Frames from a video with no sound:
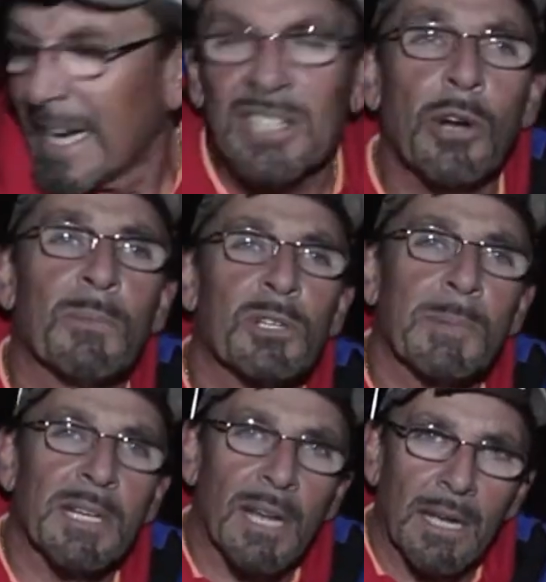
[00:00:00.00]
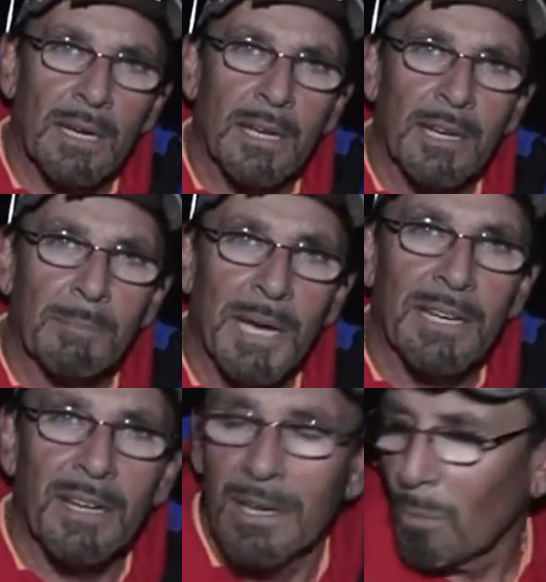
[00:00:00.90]
it's almost midnight,
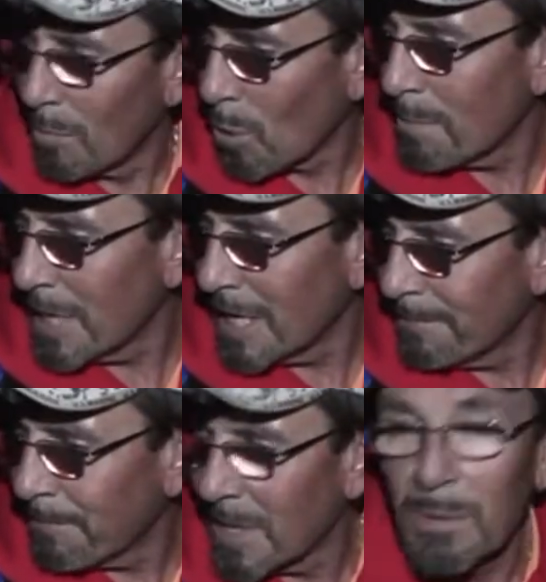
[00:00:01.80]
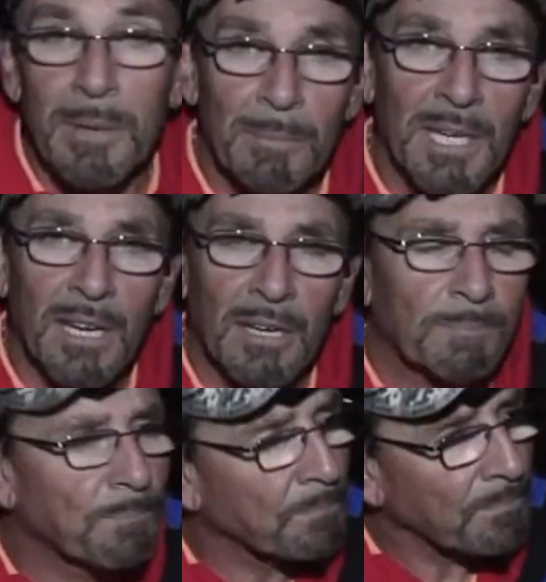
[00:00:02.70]
but one more minute, it'll be midnight.